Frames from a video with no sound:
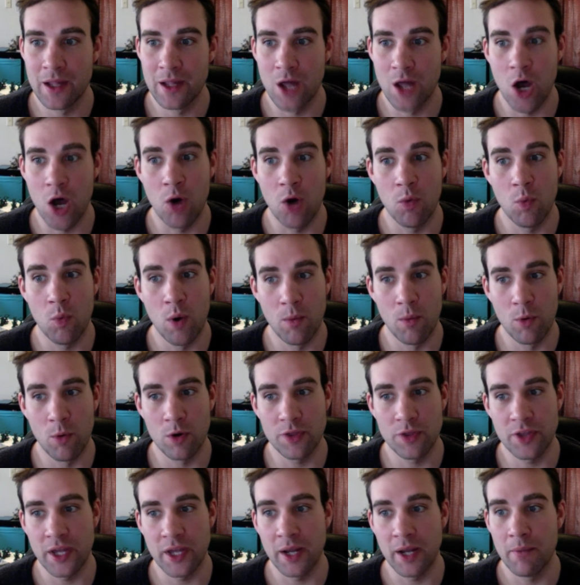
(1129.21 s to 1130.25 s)
Oh, one more
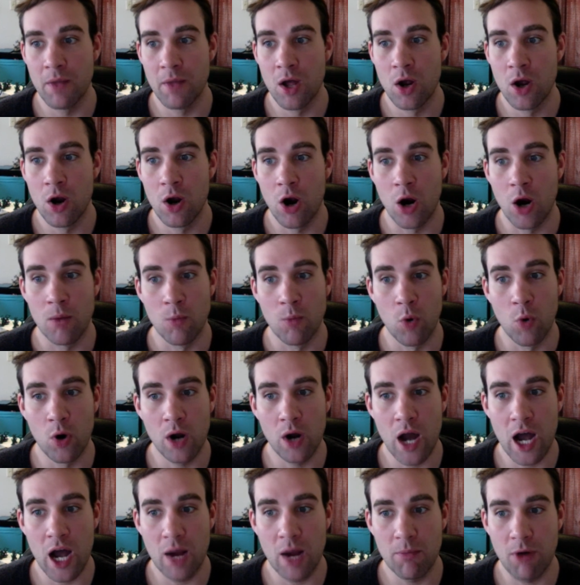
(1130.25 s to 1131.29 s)
thing. Our
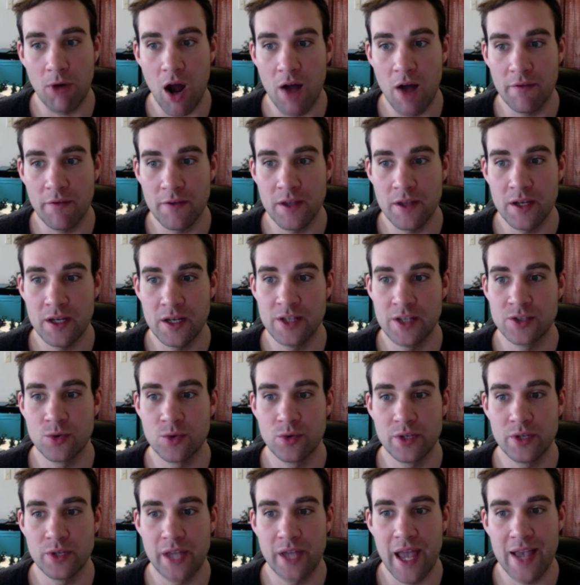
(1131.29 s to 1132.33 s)
Morgog Prophet is going
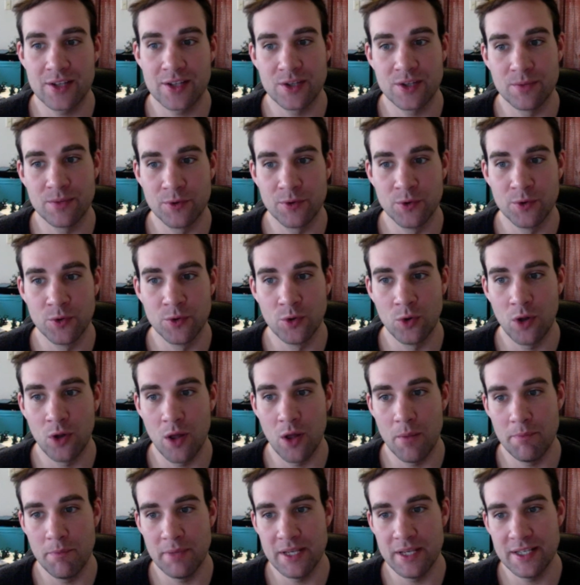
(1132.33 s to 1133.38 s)
to cast the Brutal
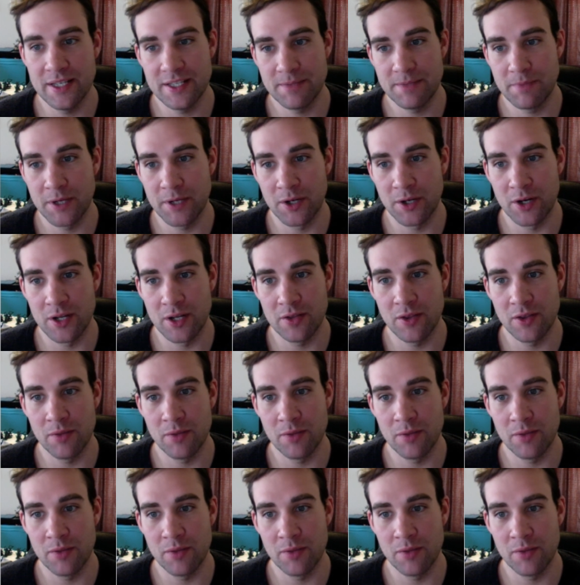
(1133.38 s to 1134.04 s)
Beast Spirit,